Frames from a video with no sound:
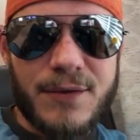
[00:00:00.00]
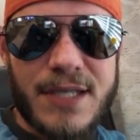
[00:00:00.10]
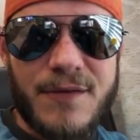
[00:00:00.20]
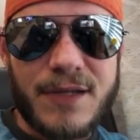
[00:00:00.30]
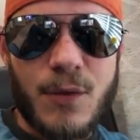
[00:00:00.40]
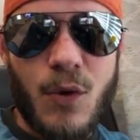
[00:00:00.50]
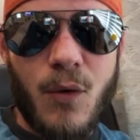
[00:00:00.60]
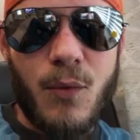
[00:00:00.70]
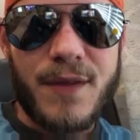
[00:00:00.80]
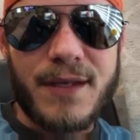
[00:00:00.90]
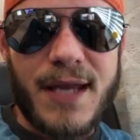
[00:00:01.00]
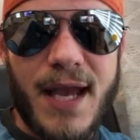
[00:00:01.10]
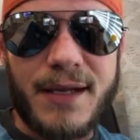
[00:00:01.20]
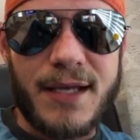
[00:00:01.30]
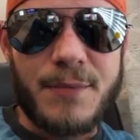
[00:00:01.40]
definitely won't win the
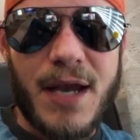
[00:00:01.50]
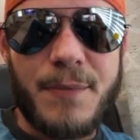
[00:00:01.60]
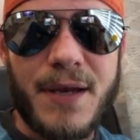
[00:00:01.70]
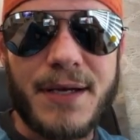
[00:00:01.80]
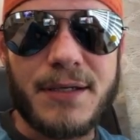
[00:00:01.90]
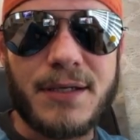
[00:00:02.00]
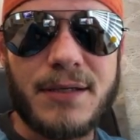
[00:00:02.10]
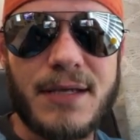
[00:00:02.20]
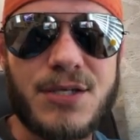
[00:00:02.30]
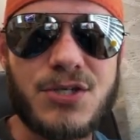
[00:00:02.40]
Natty. In my opinion, they should